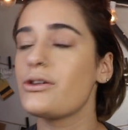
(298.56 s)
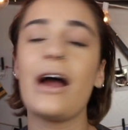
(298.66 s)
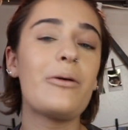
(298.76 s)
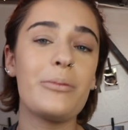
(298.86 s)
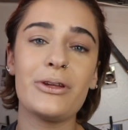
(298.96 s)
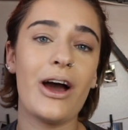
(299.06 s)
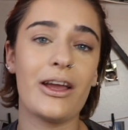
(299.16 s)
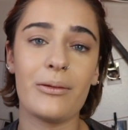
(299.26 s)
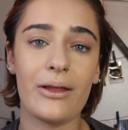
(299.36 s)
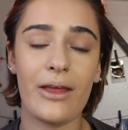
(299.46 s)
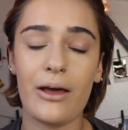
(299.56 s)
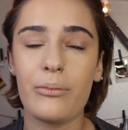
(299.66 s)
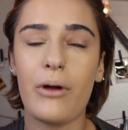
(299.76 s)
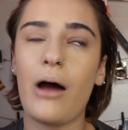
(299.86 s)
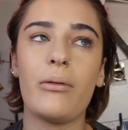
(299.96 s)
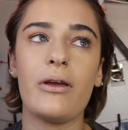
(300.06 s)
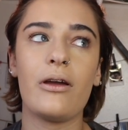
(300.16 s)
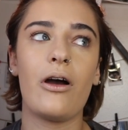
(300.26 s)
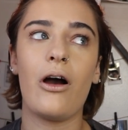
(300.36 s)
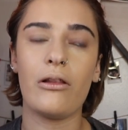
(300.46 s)
so I will be talking about that
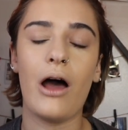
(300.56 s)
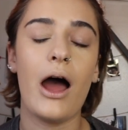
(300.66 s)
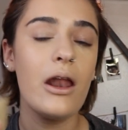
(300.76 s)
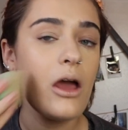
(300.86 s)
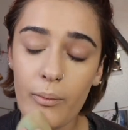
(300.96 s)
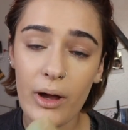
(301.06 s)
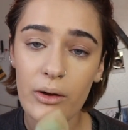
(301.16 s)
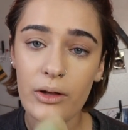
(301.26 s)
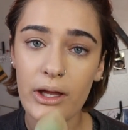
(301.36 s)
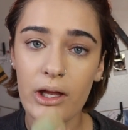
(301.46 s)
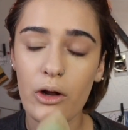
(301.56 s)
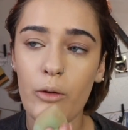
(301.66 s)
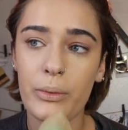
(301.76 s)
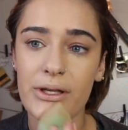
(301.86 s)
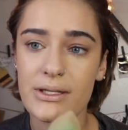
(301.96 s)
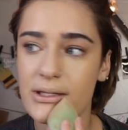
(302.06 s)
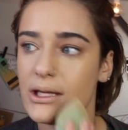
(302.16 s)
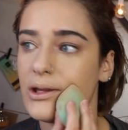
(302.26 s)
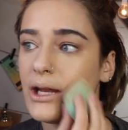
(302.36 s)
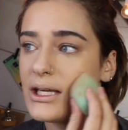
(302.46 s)
probably a lot. But it opens
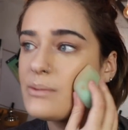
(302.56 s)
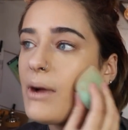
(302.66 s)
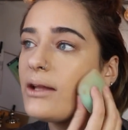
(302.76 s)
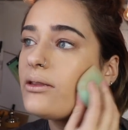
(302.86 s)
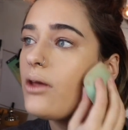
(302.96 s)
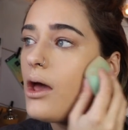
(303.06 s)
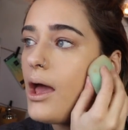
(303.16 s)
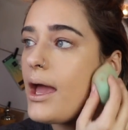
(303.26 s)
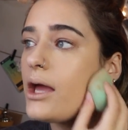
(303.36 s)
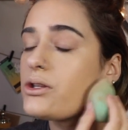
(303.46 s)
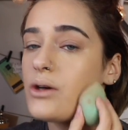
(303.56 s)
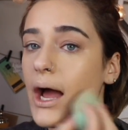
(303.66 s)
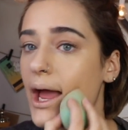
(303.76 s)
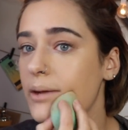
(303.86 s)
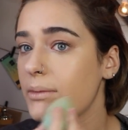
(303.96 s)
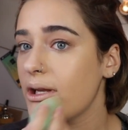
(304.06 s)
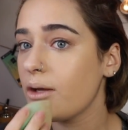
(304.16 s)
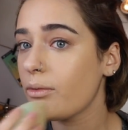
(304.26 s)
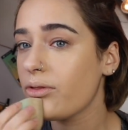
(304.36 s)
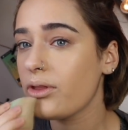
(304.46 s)
in the next month, and so I had a
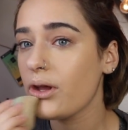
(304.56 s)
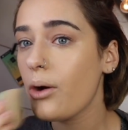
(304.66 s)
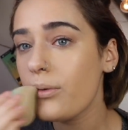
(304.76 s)
meeting with the